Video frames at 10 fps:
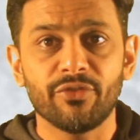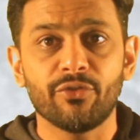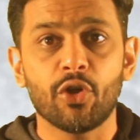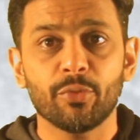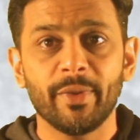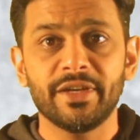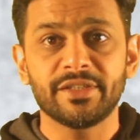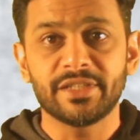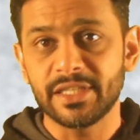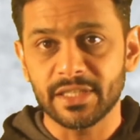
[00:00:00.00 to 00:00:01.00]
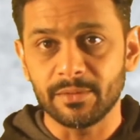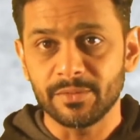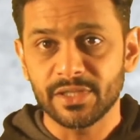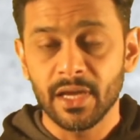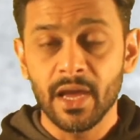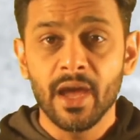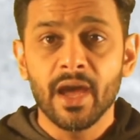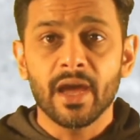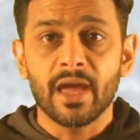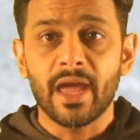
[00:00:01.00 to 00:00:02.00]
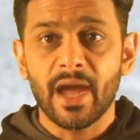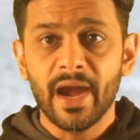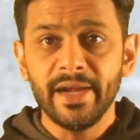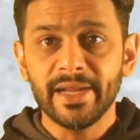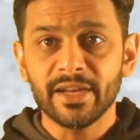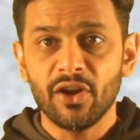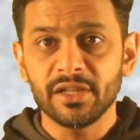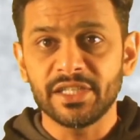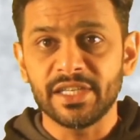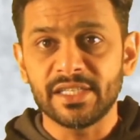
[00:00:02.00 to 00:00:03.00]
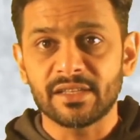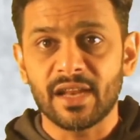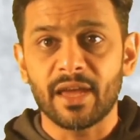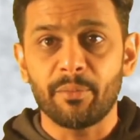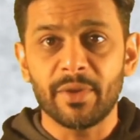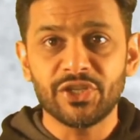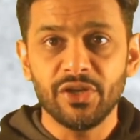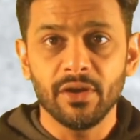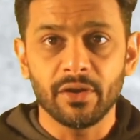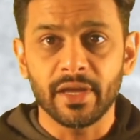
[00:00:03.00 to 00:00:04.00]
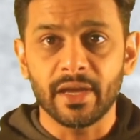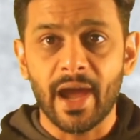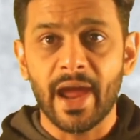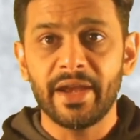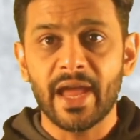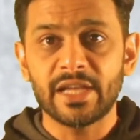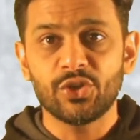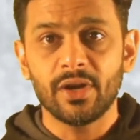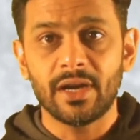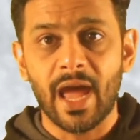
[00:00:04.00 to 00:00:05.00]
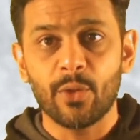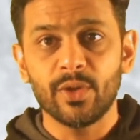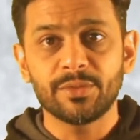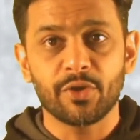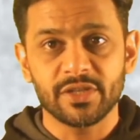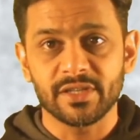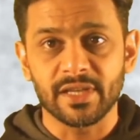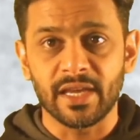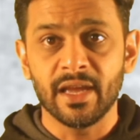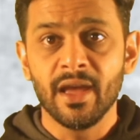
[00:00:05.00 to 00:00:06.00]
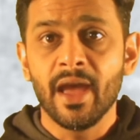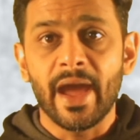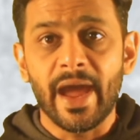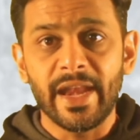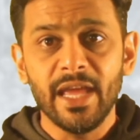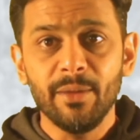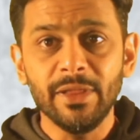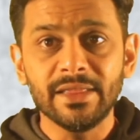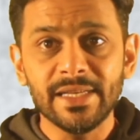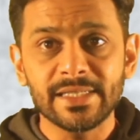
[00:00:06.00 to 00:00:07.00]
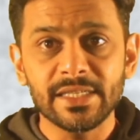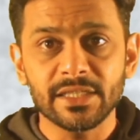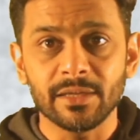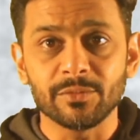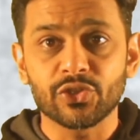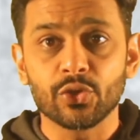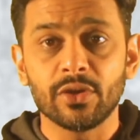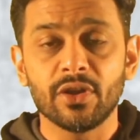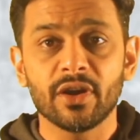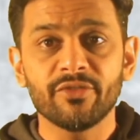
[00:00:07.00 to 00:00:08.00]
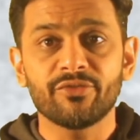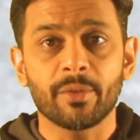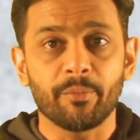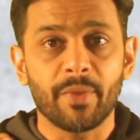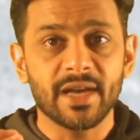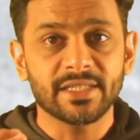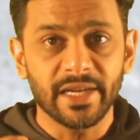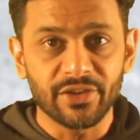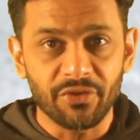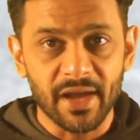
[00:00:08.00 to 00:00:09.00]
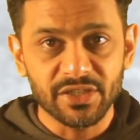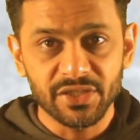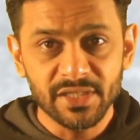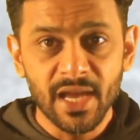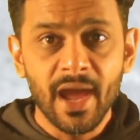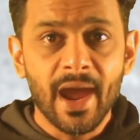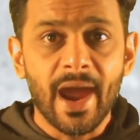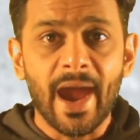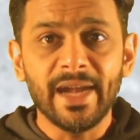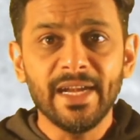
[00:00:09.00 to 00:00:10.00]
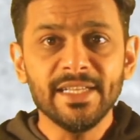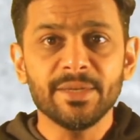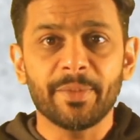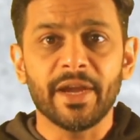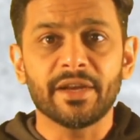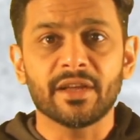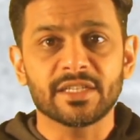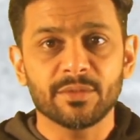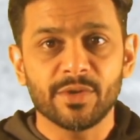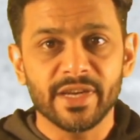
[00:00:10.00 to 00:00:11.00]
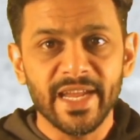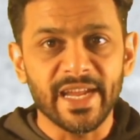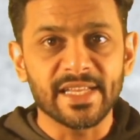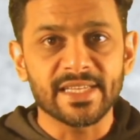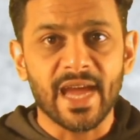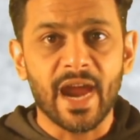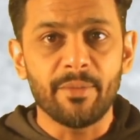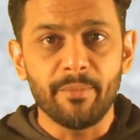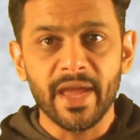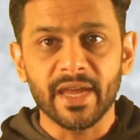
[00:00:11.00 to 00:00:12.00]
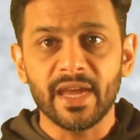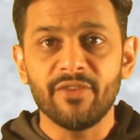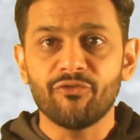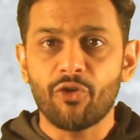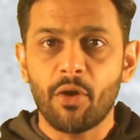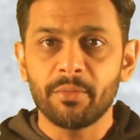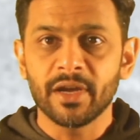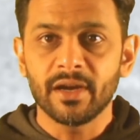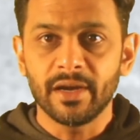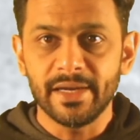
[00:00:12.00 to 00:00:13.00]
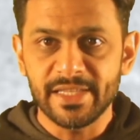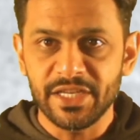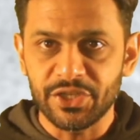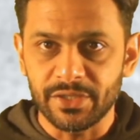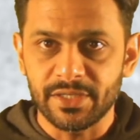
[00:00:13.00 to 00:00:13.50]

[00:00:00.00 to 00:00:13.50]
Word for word: automated systems. A I technologies like machine learning and natural language processing enable these systems to learn from past interactions, anticipate customer needs, and make informed decisions.